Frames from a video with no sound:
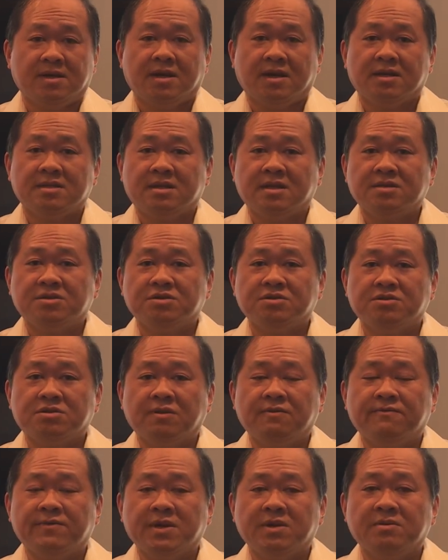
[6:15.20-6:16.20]
A
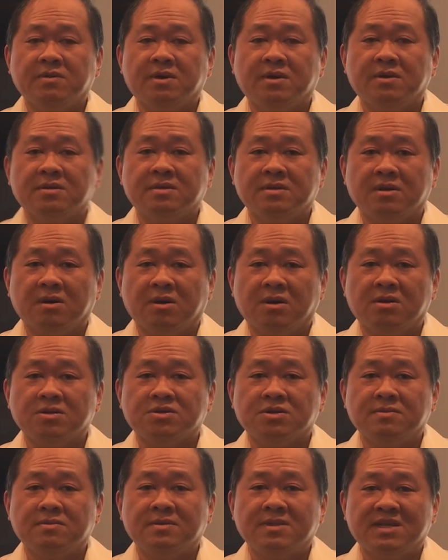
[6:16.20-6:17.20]
digital will
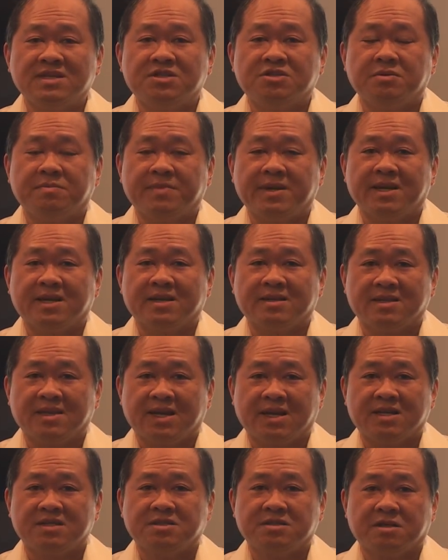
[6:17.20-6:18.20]
also needs to be
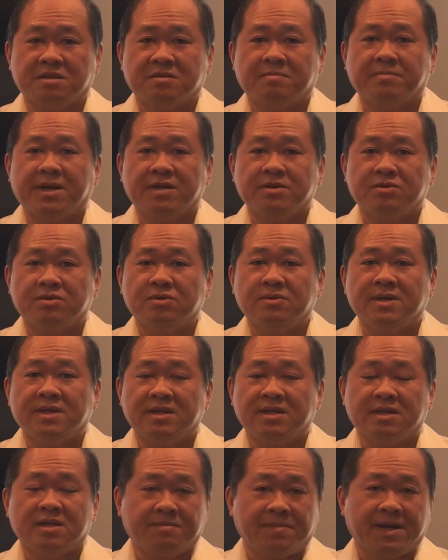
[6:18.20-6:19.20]
attested by two
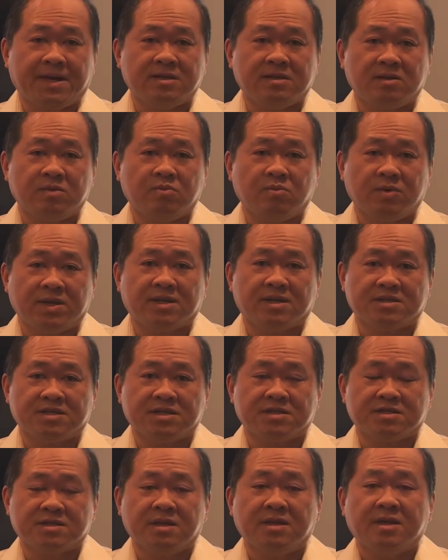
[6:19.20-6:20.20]
independent
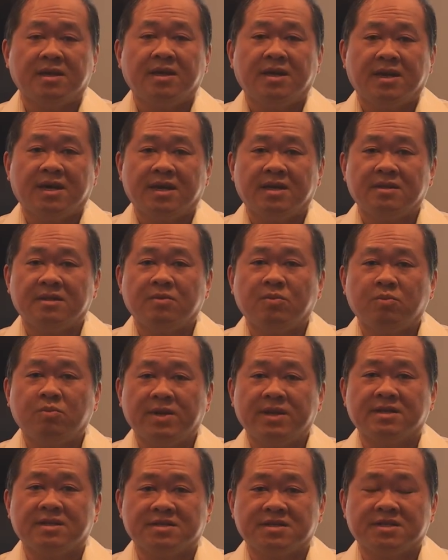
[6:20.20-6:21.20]
witnesses, and the
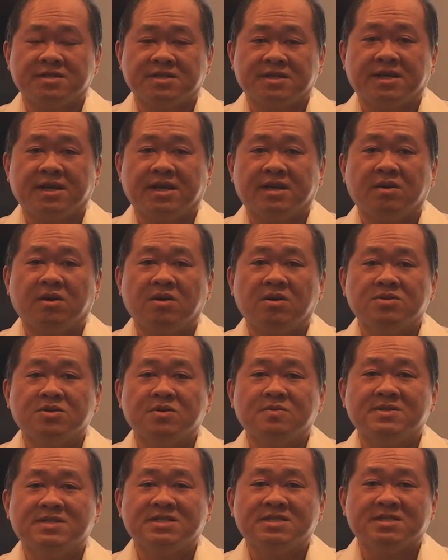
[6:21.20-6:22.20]
witnesses can
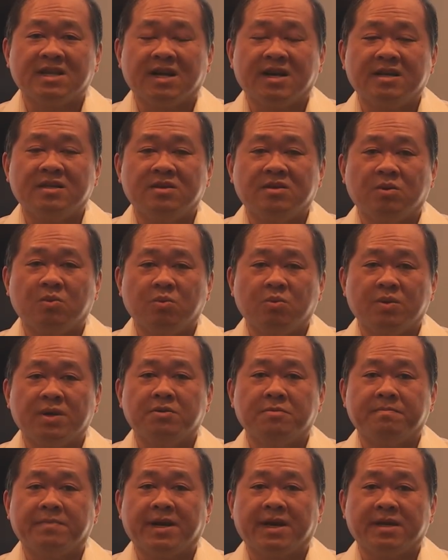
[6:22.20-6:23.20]
also sign the
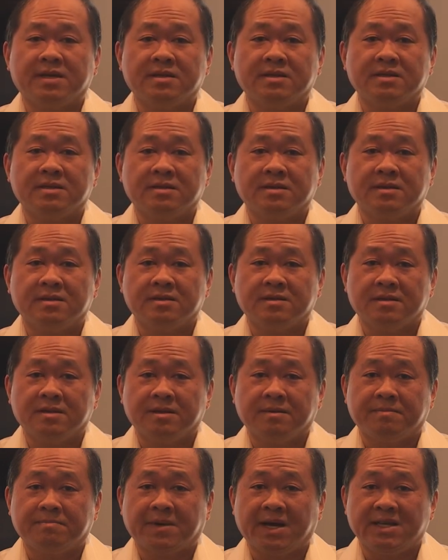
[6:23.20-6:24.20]
will by
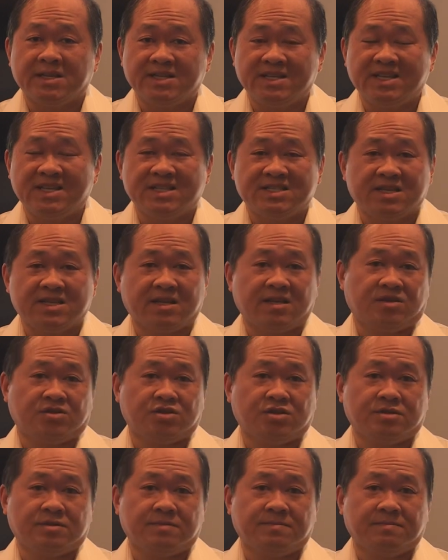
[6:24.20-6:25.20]

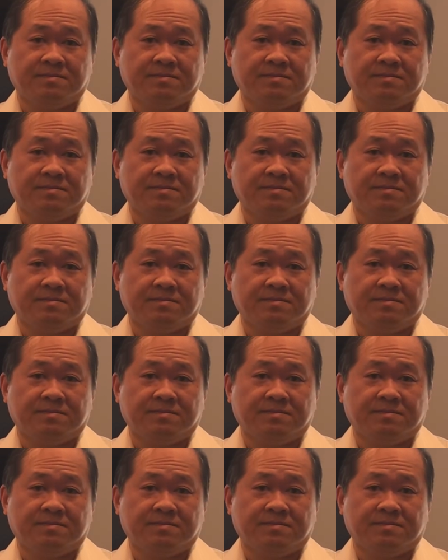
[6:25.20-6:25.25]
e-signature.